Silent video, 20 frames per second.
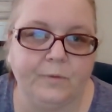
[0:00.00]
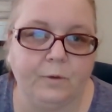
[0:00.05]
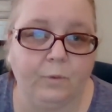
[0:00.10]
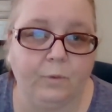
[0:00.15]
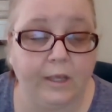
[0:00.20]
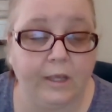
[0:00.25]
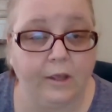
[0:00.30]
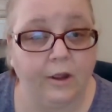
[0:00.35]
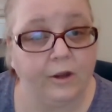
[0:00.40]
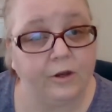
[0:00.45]

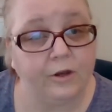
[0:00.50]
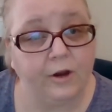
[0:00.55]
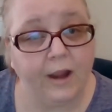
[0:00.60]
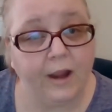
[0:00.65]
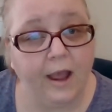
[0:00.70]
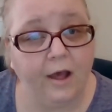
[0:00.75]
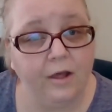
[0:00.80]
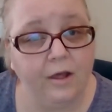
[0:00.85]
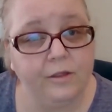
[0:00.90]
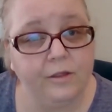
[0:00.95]
working on your
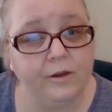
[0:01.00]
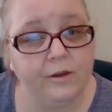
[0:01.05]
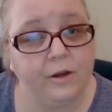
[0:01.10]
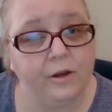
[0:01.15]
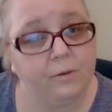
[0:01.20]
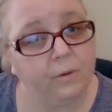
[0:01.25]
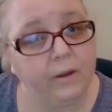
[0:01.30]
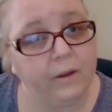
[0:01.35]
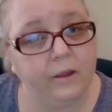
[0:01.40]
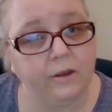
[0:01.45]
health? Are
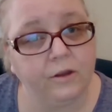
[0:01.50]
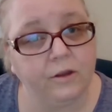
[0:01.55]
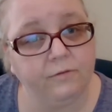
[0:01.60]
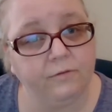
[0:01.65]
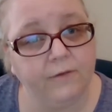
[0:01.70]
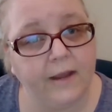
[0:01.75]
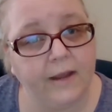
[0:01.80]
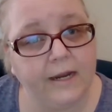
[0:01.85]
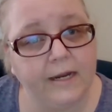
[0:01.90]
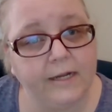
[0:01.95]
you working on your
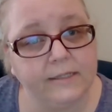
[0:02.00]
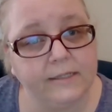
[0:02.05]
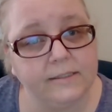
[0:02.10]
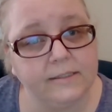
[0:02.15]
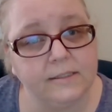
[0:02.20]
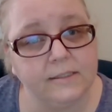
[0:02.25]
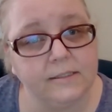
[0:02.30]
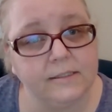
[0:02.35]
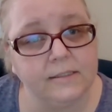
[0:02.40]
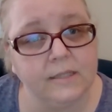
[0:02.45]

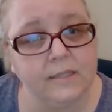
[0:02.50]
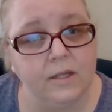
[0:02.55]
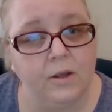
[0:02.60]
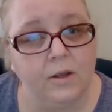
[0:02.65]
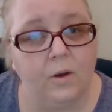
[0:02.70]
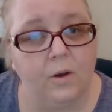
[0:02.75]
finances?